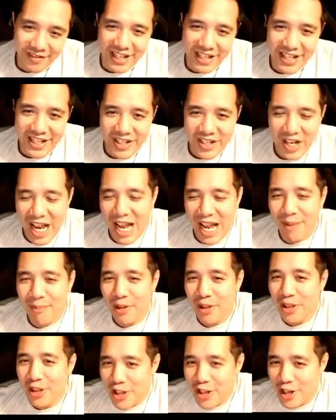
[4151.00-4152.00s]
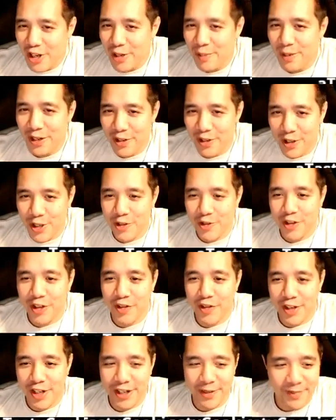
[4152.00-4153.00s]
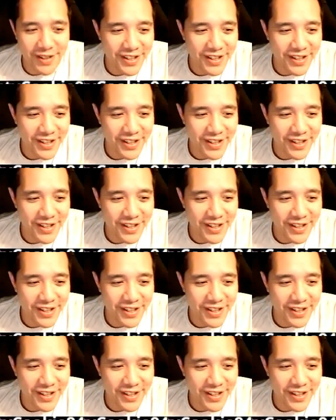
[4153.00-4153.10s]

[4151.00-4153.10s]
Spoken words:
So, I'm a little bit nervous for him.